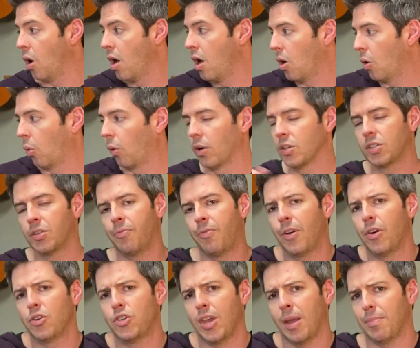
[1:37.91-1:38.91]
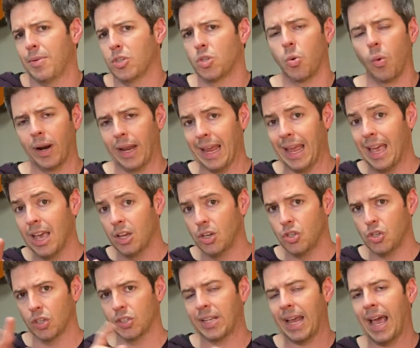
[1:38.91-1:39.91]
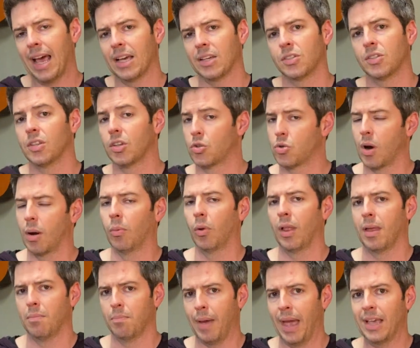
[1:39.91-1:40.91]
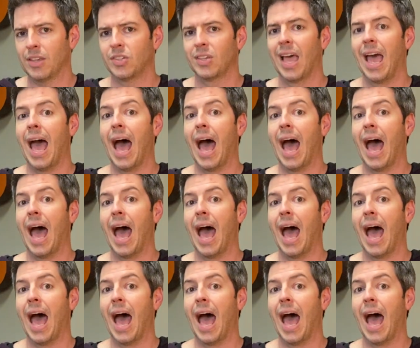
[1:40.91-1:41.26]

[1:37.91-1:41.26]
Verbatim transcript: whereas the Fender Champion 20 just has the treble and bass.